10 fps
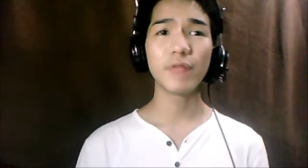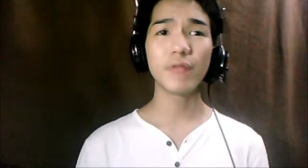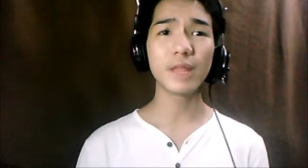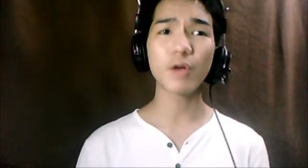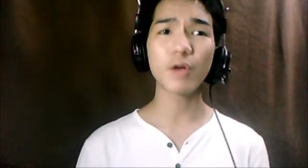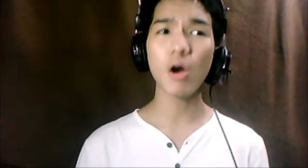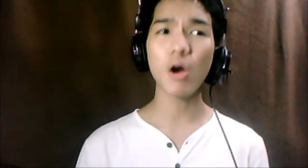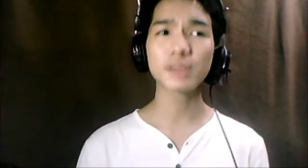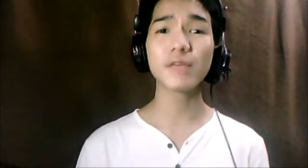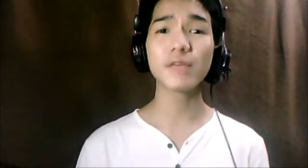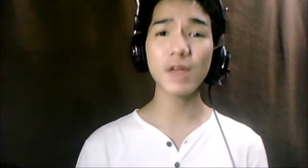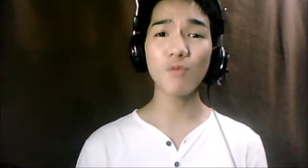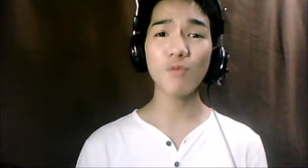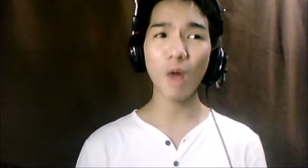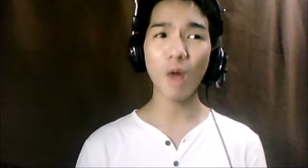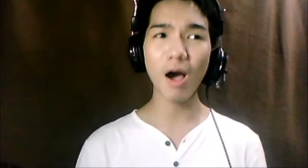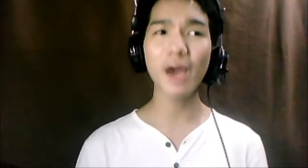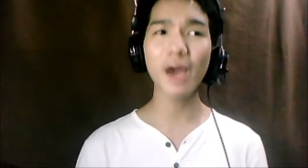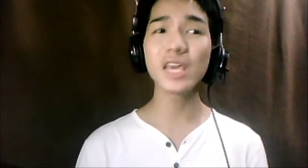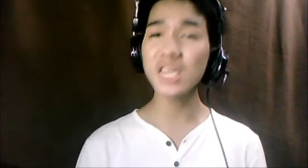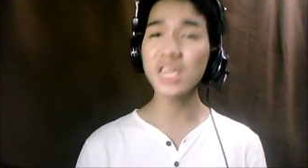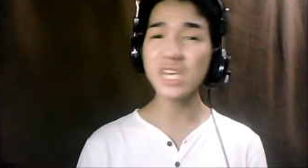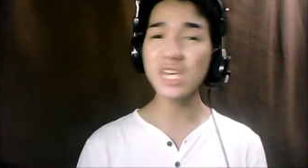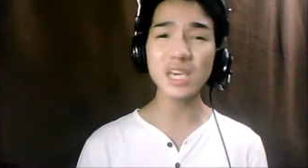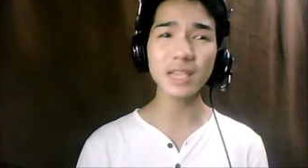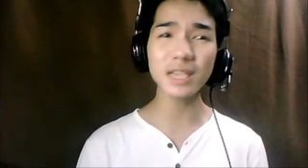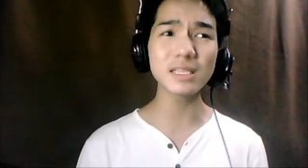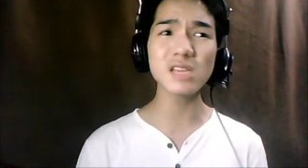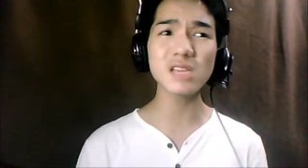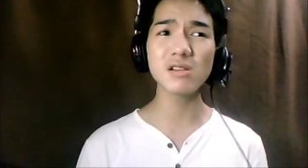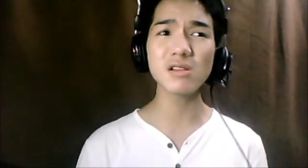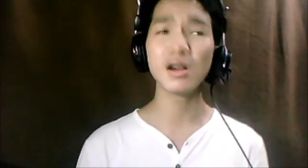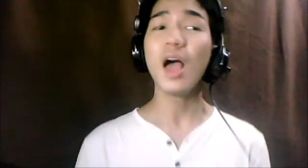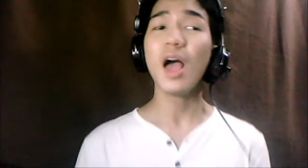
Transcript: Philip calls Stephen why he is in the